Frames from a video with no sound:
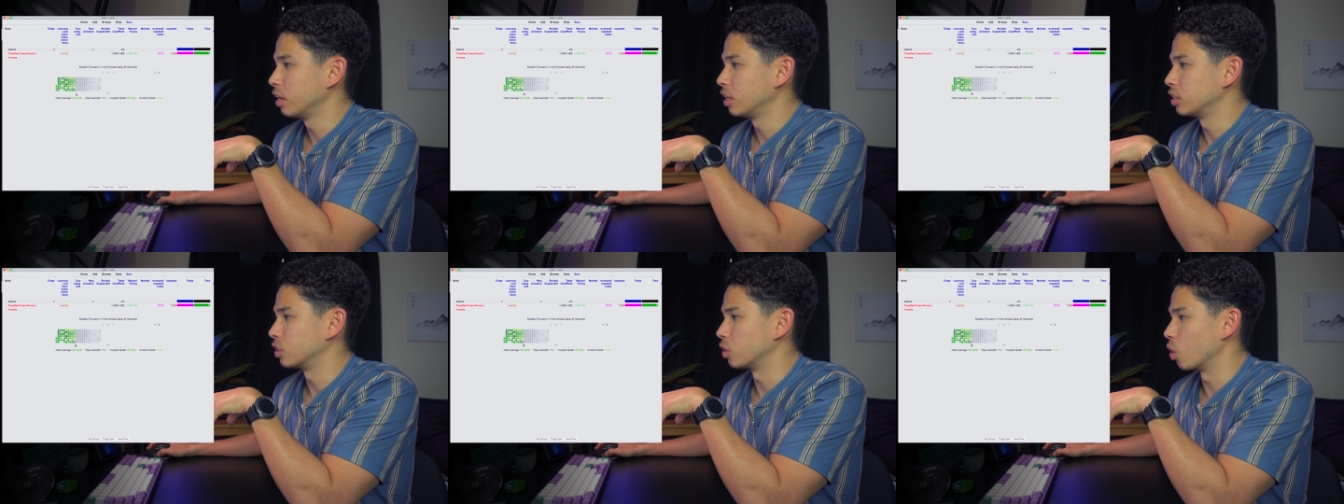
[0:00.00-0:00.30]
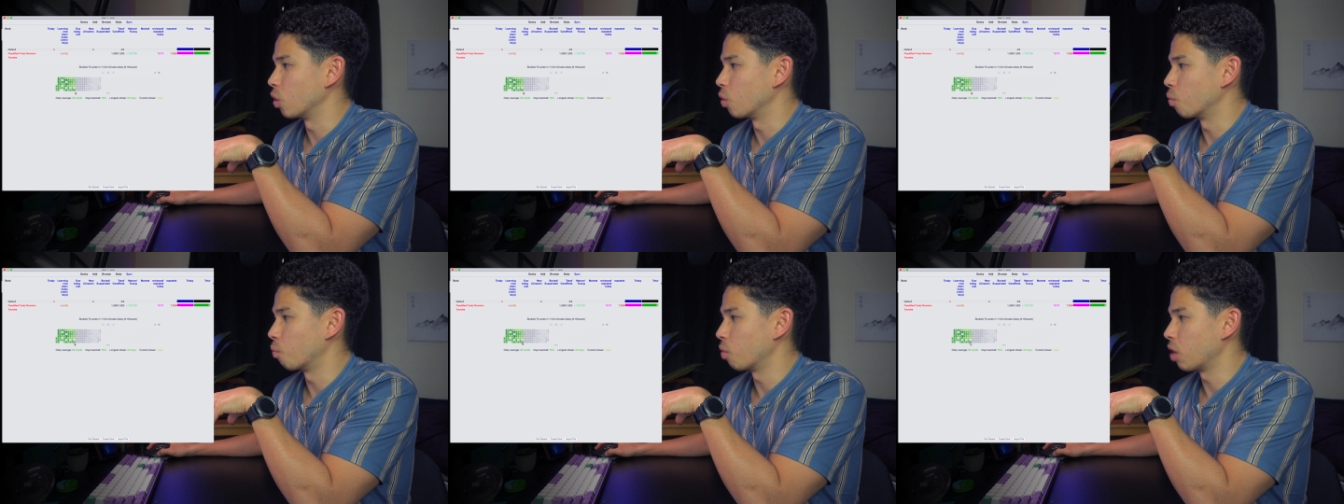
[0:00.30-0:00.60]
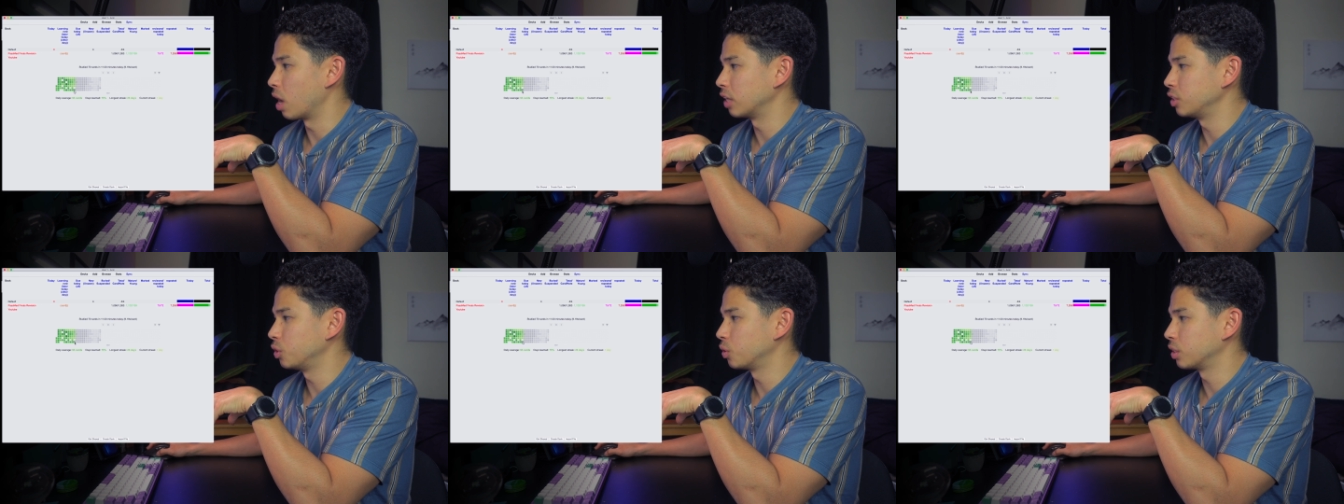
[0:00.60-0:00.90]
So
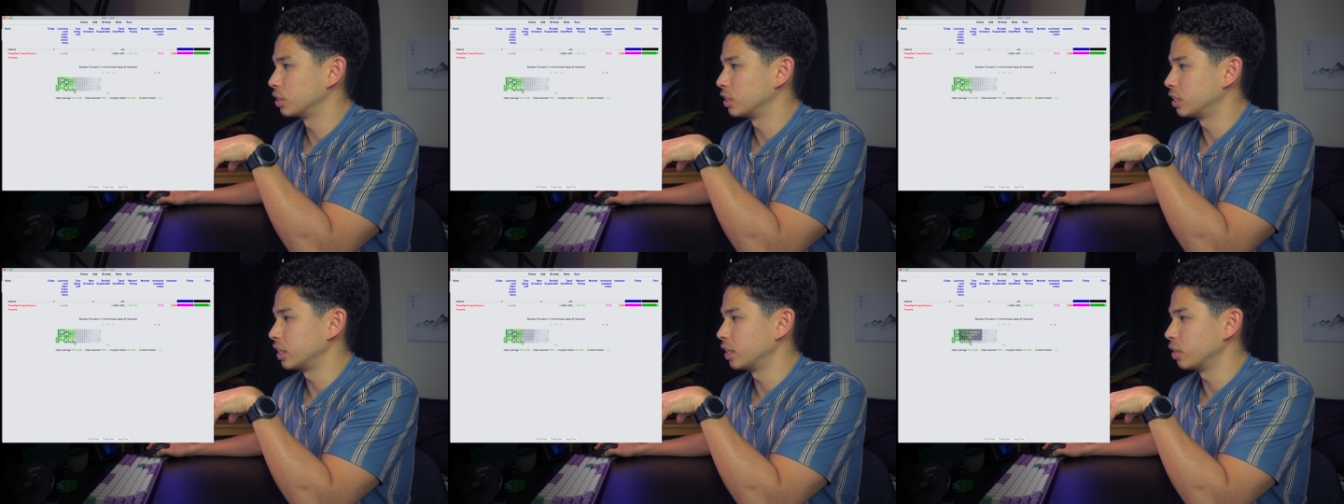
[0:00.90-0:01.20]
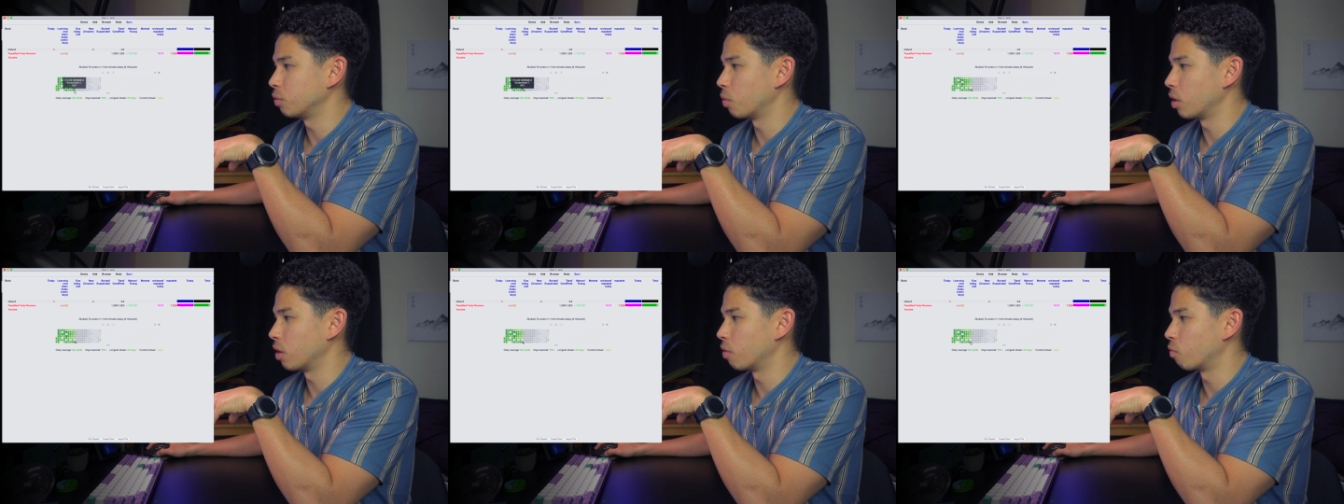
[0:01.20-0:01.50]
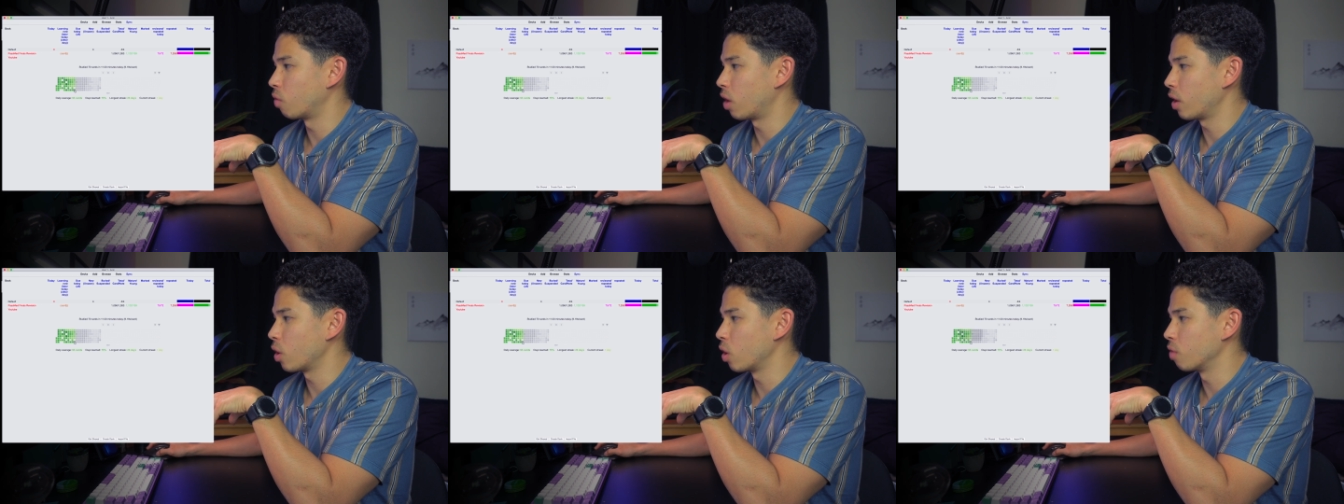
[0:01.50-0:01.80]
as you can see, we're
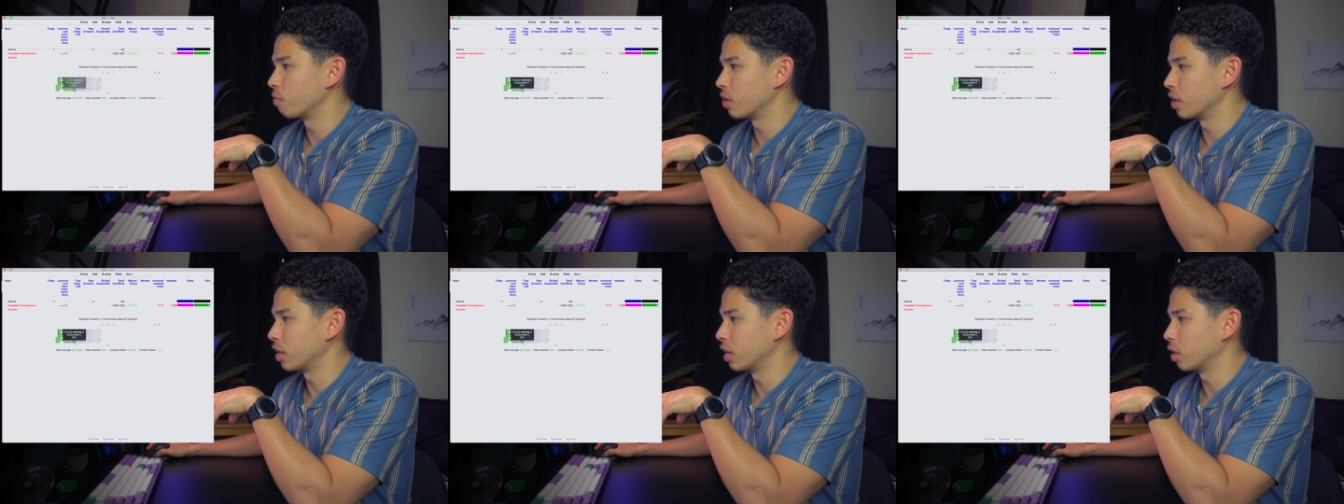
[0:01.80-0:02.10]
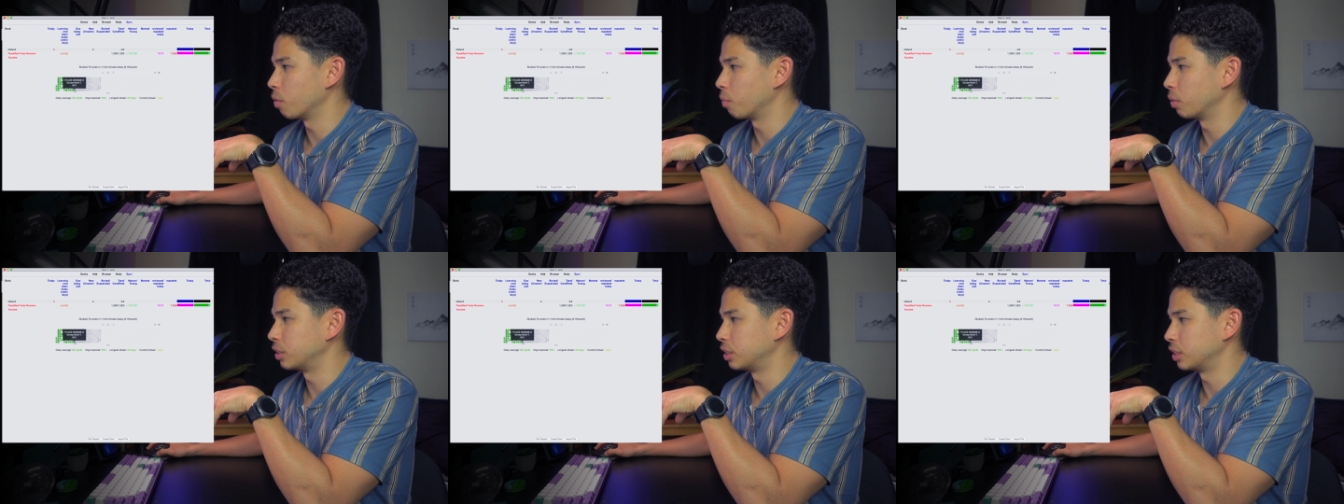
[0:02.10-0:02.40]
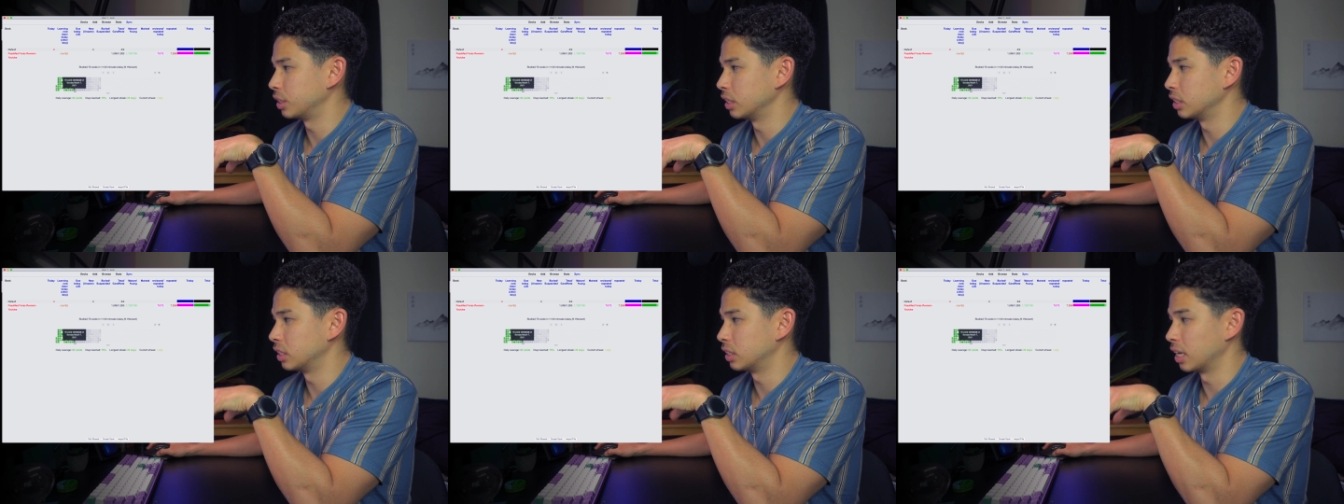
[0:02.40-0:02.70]
right over here,
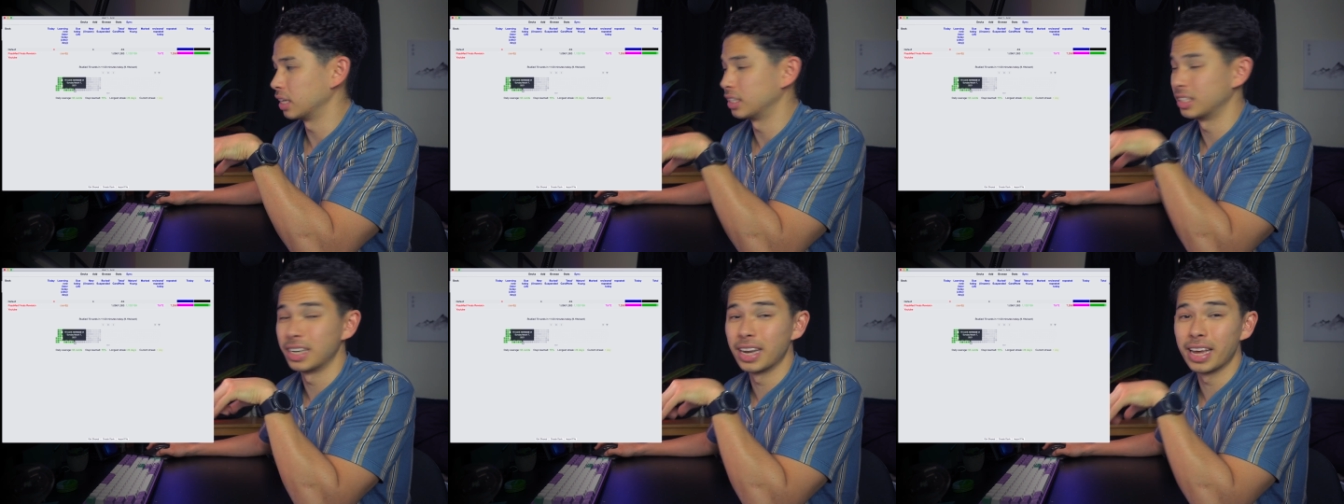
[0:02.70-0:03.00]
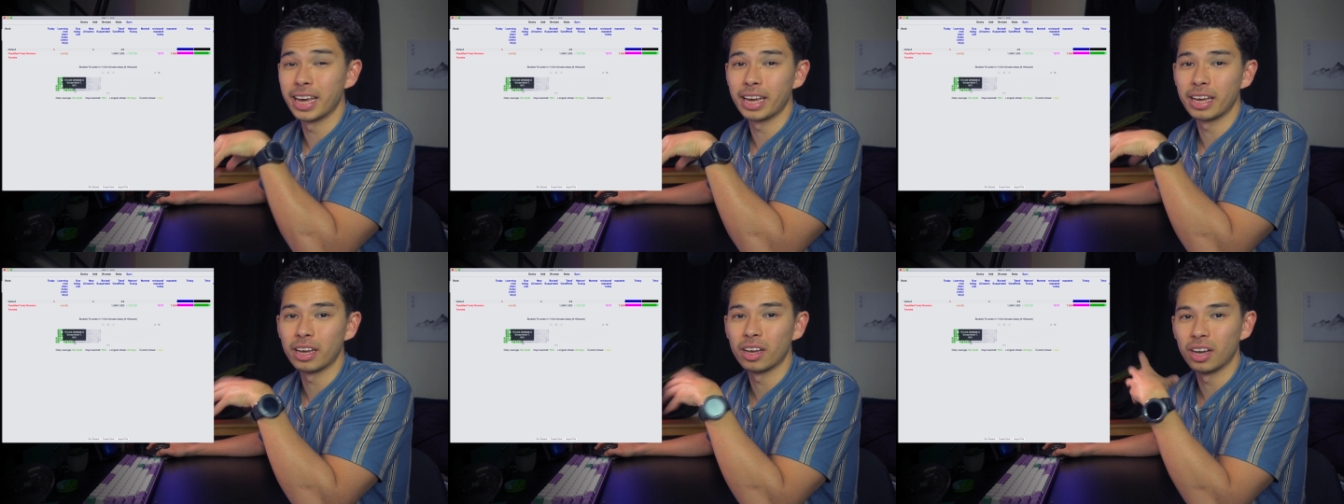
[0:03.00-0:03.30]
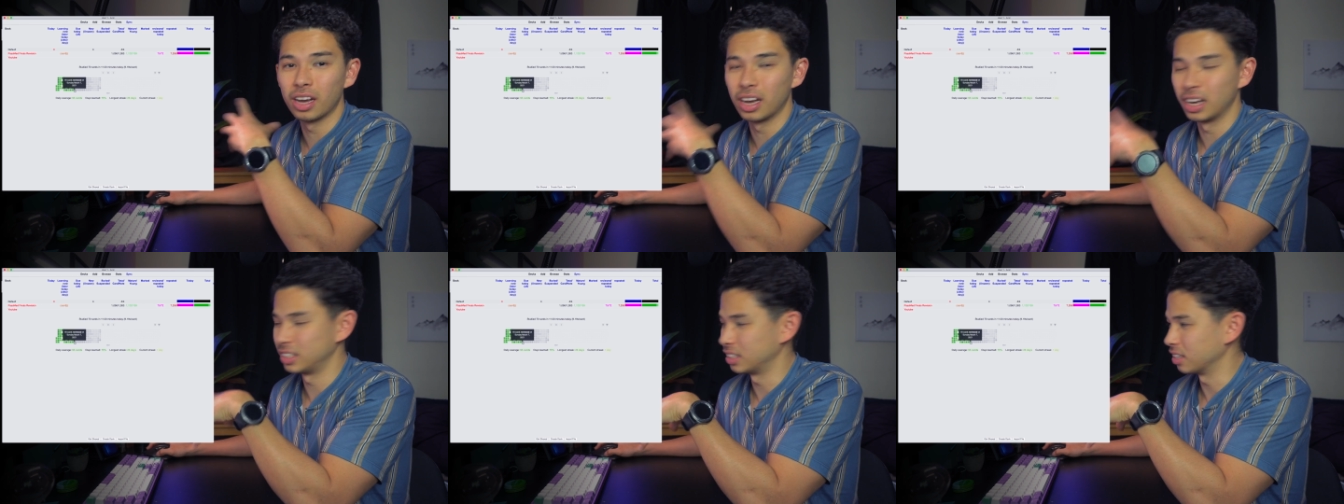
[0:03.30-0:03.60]
which is uh, today,
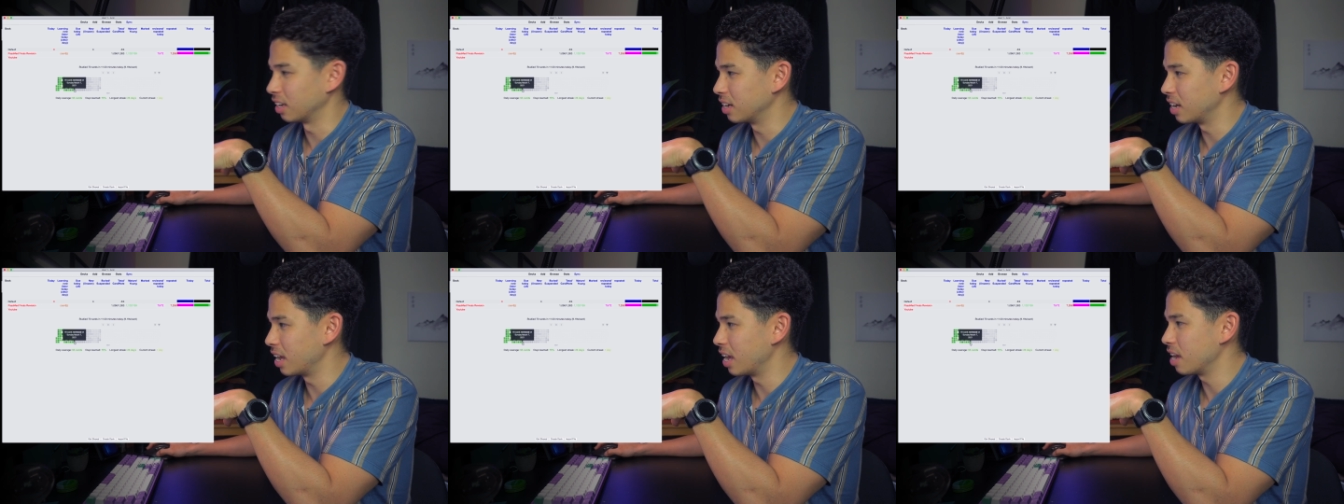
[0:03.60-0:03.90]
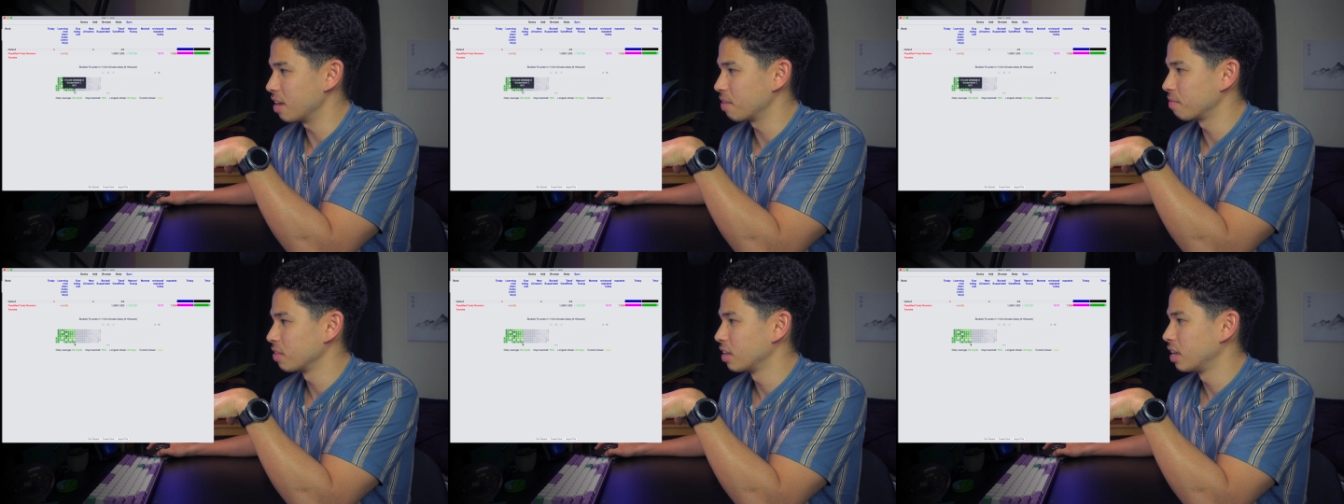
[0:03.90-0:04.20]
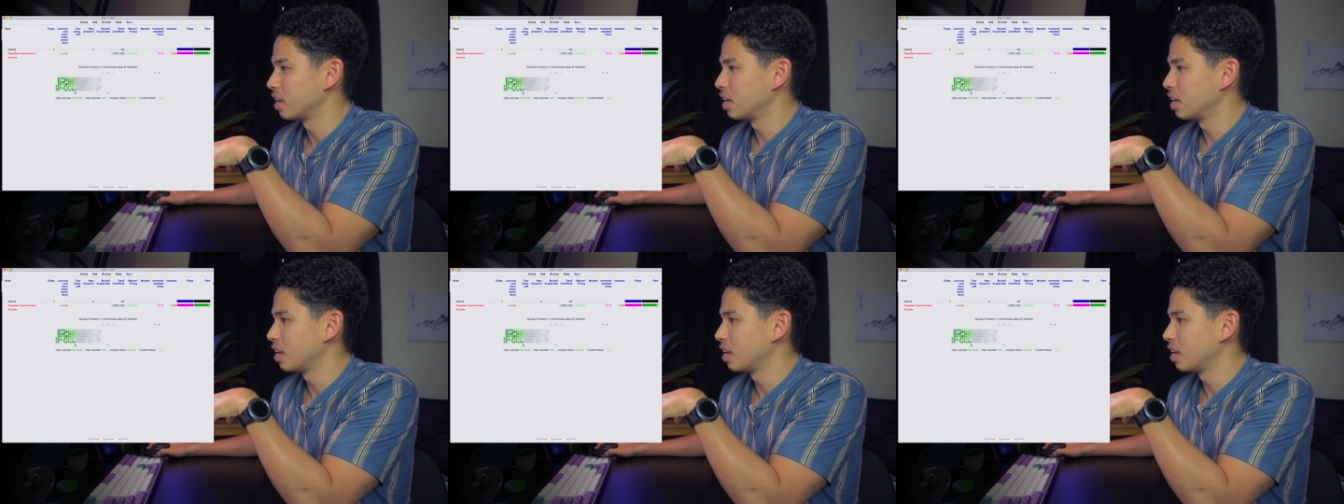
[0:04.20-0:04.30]
uh, Sunday.